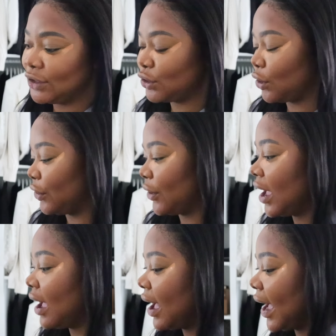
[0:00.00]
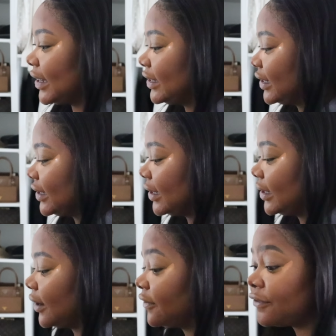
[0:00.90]
So I
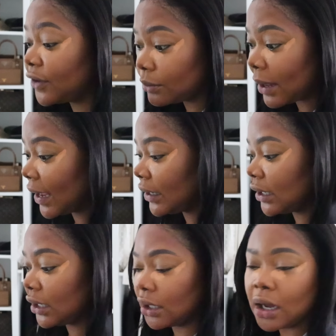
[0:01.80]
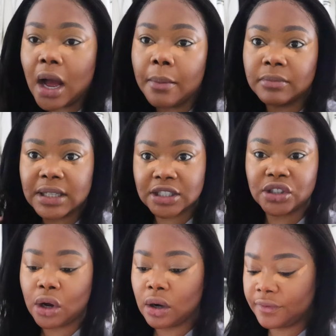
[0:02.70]
didn't film any, um, the
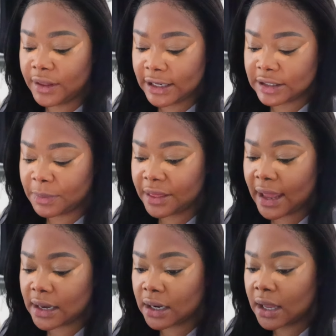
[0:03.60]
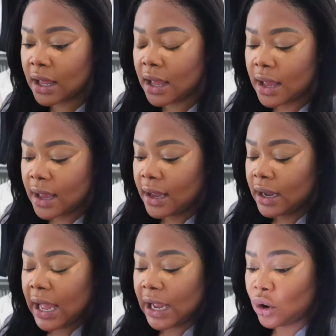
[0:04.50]
start of this. But then
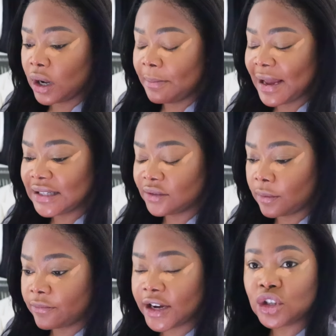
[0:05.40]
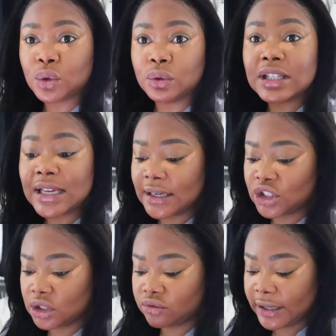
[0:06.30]
I got a message from Rachel saying that
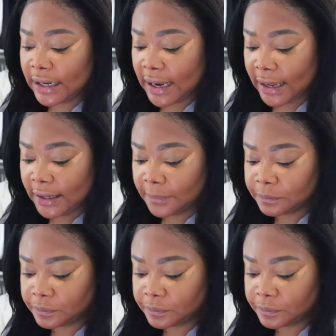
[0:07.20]
she's running late.